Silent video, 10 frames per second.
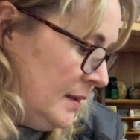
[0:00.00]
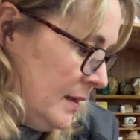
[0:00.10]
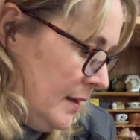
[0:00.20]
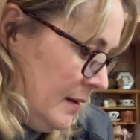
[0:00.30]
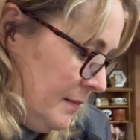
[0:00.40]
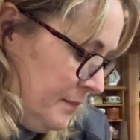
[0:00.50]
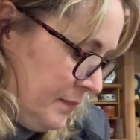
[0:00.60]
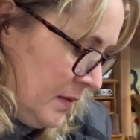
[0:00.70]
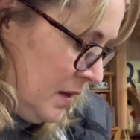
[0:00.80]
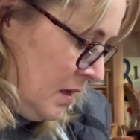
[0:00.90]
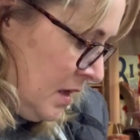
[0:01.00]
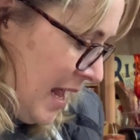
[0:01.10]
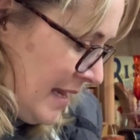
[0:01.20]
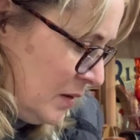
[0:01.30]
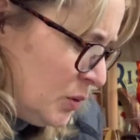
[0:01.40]
um,
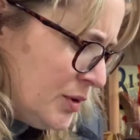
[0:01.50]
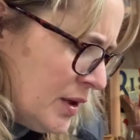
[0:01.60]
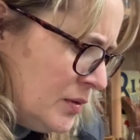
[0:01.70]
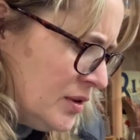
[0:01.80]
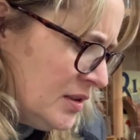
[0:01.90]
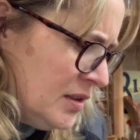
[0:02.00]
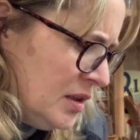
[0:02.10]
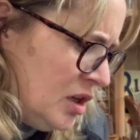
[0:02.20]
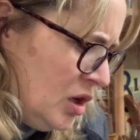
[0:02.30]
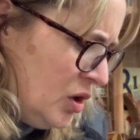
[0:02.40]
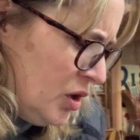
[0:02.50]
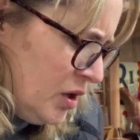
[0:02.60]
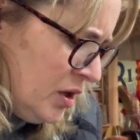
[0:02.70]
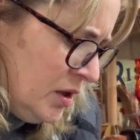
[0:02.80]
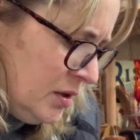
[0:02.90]
and it also doesn't look
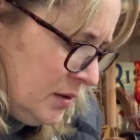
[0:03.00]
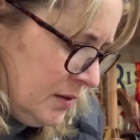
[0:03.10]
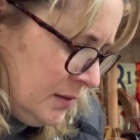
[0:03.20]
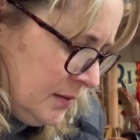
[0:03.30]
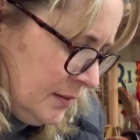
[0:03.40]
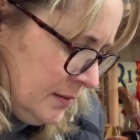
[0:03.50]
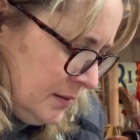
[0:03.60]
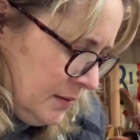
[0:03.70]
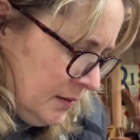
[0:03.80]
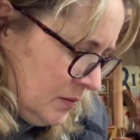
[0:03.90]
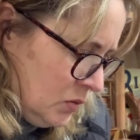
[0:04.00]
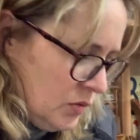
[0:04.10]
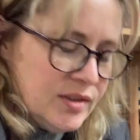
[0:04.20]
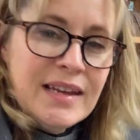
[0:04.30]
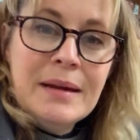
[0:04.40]
all the
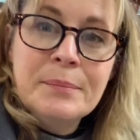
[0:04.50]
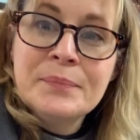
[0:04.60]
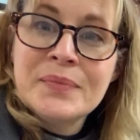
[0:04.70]
same